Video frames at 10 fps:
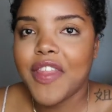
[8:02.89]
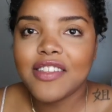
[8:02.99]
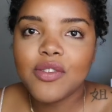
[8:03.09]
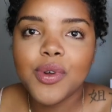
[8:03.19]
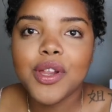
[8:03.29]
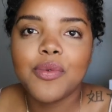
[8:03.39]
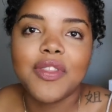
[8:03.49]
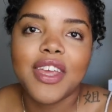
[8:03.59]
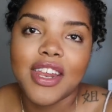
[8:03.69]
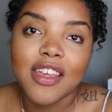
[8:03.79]
That's really
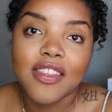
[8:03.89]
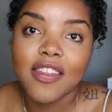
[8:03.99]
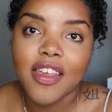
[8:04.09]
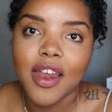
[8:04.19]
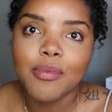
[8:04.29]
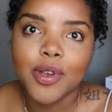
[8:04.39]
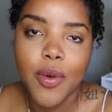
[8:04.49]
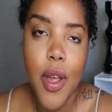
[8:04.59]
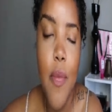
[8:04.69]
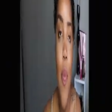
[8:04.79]
with anything that I'm
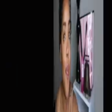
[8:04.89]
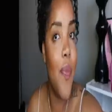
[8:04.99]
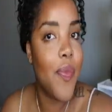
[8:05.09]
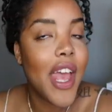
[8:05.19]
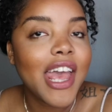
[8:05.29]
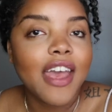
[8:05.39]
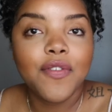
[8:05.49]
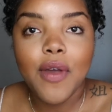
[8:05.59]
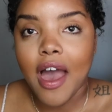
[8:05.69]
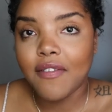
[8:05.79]
doing.
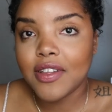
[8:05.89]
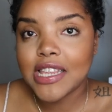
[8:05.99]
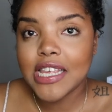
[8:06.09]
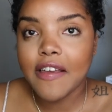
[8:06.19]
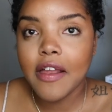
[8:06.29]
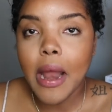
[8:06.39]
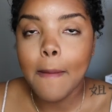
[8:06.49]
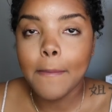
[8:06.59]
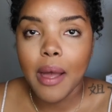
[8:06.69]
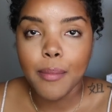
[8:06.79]
If you haven't seen
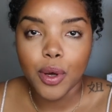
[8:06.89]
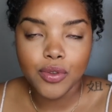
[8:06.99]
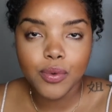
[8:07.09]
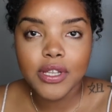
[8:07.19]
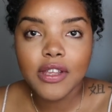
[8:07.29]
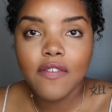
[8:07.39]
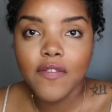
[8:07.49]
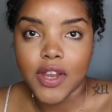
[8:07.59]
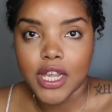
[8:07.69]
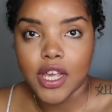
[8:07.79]
my most
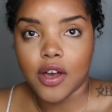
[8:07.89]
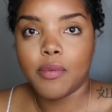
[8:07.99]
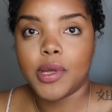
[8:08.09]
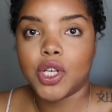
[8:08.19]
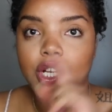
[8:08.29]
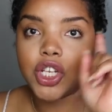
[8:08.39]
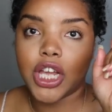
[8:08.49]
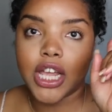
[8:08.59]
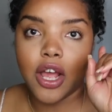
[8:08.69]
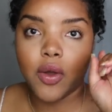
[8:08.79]
recent video, be sure to
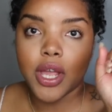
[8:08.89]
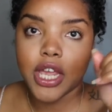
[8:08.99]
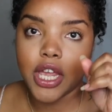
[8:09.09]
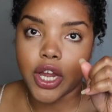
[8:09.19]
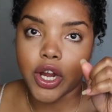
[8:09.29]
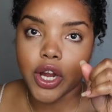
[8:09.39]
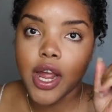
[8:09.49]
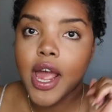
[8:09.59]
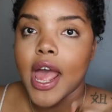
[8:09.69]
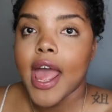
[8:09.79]
check it out
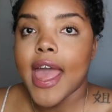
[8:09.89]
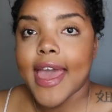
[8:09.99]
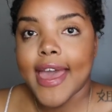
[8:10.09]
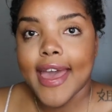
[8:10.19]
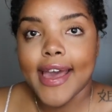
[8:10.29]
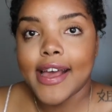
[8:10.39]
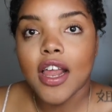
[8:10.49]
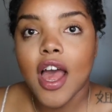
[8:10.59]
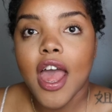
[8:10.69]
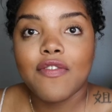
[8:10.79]
here.
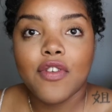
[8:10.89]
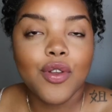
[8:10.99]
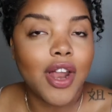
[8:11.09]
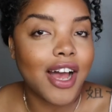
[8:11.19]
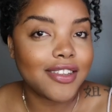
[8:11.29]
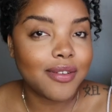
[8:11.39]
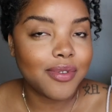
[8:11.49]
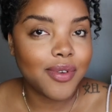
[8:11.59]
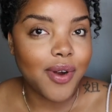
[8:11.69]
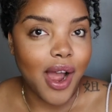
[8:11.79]
And if you're not
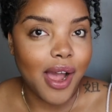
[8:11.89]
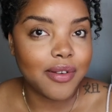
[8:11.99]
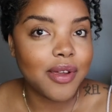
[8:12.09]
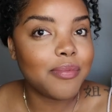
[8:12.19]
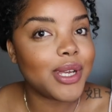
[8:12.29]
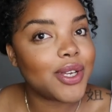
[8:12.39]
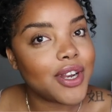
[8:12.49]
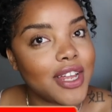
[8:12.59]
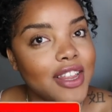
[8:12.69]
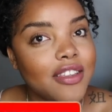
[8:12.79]
subscribed, be
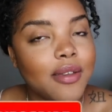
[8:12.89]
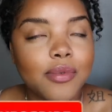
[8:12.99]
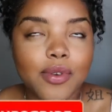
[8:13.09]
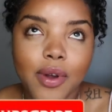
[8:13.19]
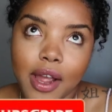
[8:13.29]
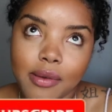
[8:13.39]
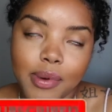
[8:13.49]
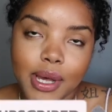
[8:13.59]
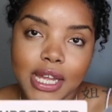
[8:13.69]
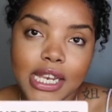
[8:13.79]
sure to hit the subscribe
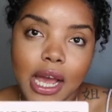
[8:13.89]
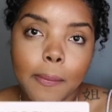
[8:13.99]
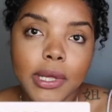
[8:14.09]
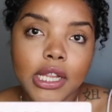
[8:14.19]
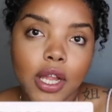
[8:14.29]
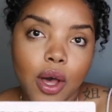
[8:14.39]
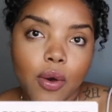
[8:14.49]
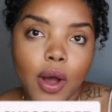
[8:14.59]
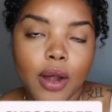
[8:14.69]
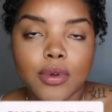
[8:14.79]
button down
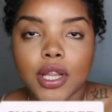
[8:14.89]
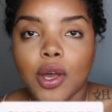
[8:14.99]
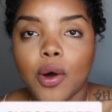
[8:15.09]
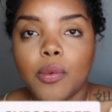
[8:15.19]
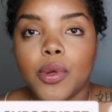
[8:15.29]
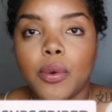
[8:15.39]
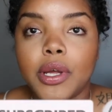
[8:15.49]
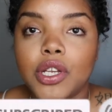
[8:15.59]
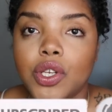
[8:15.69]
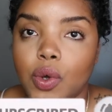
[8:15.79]
below. I really hope you
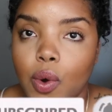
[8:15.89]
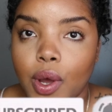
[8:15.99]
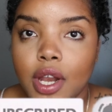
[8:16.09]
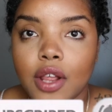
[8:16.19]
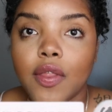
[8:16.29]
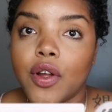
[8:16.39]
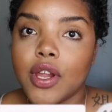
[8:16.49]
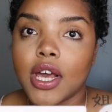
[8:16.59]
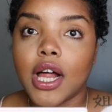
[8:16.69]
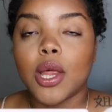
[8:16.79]
enjoyed
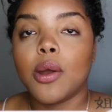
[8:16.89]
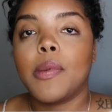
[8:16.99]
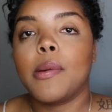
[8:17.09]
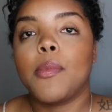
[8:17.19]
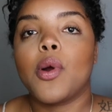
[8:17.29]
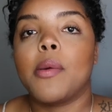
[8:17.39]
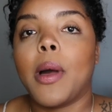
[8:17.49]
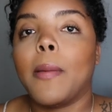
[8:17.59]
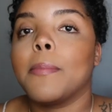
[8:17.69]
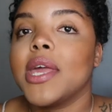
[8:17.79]
learning a little bit more
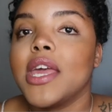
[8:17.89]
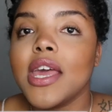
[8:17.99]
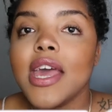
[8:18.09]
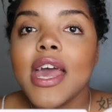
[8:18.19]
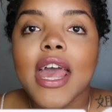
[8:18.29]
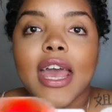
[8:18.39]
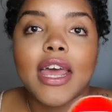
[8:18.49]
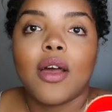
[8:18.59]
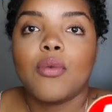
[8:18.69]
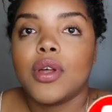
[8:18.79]
about me,
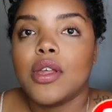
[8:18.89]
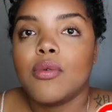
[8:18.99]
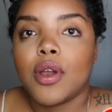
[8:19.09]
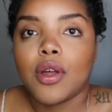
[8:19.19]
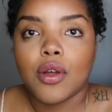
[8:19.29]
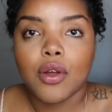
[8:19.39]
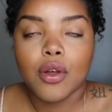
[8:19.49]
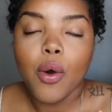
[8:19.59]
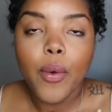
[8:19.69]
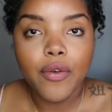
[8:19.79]
and I really want
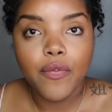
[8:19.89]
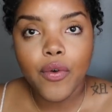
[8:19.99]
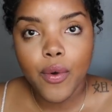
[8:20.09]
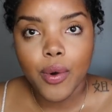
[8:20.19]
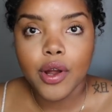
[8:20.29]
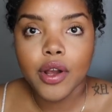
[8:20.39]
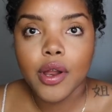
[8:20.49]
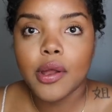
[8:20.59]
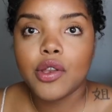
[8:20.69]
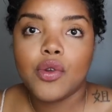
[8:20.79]
to, going
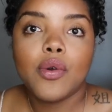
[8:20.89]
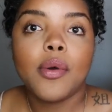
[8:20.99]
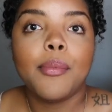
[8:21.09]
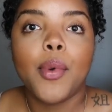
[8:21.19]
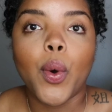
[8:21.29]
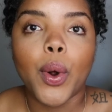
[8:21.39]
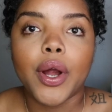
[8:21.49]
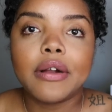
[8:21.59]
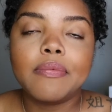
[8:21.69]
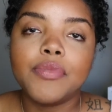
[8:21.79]
forward, do
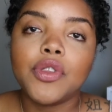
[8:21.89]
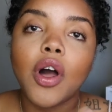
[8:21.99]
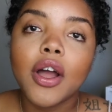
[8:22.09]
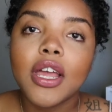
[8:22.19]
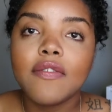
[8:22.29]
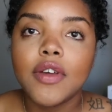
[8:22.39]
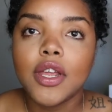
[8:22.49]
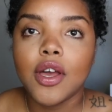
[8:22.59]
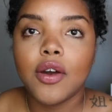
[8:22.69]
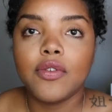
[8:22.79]
more talking
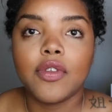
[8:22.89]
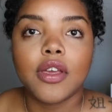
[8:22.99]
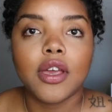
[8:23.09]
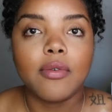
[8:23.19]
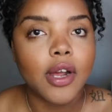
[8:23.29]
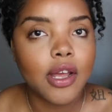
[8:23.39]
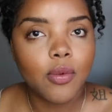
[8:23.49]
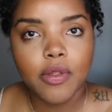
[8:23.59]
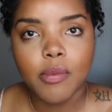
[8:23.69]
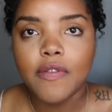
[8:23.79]
videos and get ready
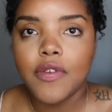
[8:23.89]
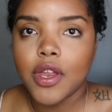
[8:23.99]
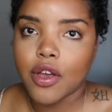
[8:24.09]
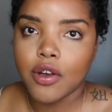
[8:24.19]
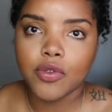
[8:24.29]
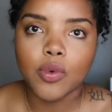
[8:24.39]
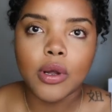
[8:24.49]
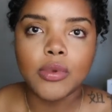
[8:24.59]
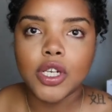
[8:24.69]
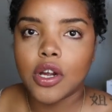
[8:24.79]
with me videos
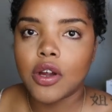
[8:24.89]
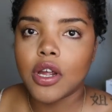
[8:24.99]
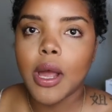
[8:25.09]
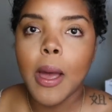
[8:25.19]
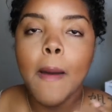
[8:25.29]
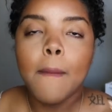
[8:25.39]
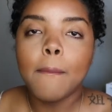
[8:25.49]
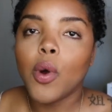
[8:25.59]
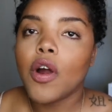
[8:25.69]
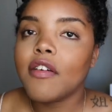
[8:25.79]
where I'm sharing
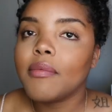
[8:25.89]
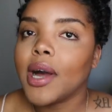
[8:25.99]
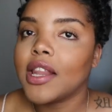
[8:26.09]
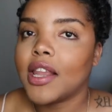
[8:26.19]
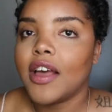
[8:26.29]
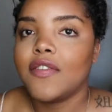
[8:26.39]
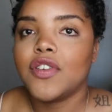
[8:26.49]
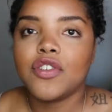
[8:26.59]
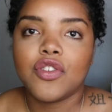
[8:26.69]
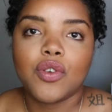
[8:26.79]
more of my
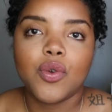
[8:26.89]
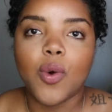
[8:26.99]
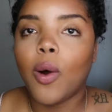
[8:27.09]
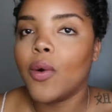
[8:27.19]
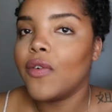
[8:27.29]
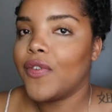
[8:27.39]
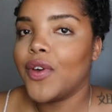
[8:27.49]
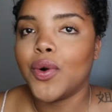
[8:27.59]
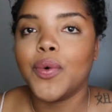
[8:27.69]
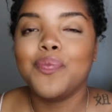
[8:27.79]
life, just so you all will
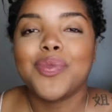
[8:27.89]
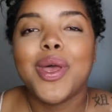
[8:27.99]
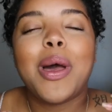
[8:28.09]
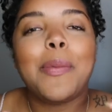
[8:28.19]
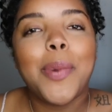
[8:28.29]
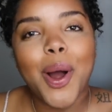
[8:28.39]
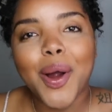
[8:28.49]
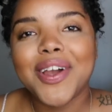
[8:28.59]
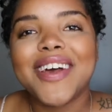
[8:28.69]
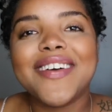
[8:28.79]
feel
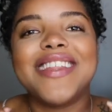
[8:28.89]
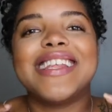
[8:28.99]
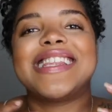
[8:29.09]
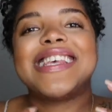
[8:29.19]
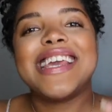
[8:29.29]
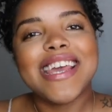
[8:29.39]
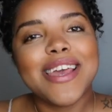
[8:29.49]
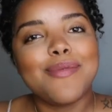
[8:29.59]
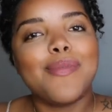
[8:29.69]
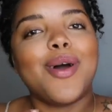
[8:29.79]
part of the
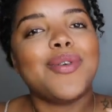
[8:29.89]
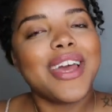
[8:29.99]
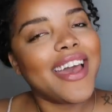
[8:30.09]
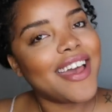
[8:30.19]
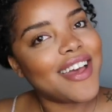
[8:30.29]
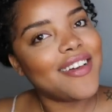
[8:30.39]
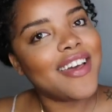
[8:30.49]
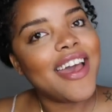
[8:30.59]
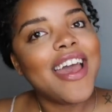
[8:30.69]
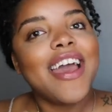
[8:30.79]
team, okay?
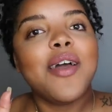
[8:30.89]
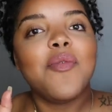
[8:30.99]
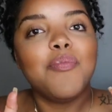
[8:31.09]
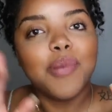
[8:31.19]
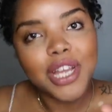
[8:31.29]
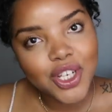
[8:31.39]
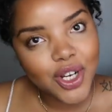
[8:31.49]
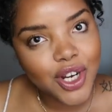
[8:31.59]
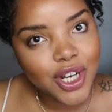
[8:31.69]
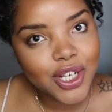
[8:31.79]
Be
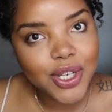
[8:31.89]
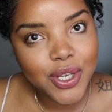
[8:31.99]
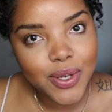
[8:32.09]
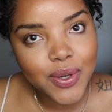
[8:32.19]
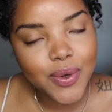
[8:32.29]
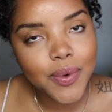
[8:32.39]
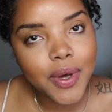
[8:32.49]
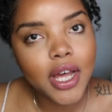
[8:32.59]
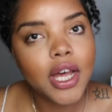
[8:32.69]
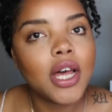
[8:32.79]
sure
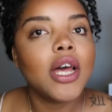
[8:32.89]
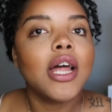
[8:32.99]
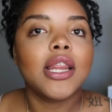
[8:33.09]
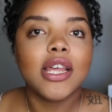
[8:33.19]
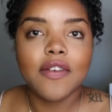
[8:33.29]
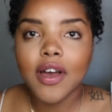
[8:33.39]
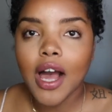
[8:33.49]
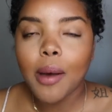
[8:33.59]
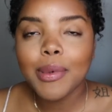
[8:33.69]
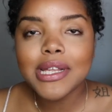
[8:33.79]
to leave a
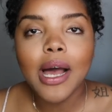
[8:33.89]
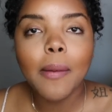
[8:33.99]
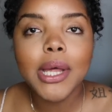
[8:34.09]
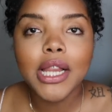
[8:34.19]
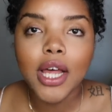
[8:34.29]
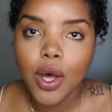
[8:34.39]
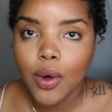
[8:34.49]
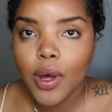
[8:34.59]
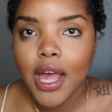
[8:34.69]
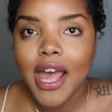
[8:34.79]
comment down
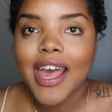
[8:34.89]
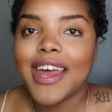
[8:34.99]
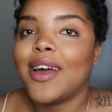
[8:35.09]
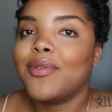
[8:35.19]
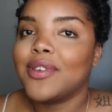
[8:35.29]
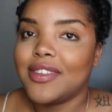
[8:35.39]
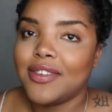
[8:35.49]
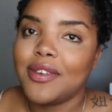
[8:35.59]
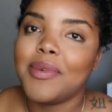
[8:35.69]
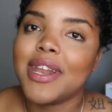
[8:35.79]
below, and I will
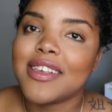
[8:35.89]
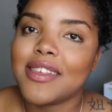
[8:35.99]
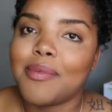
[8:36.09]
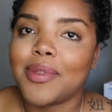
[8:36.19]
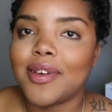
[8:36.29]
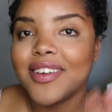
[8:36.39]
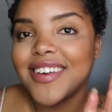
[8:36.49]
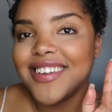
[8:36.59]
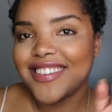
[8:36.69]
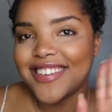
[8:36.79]
see you in my next upload.
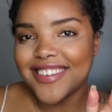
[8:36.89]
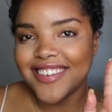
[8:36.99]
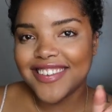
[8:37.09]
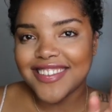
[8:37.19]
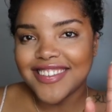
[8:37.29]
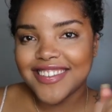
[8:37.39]
Toodles.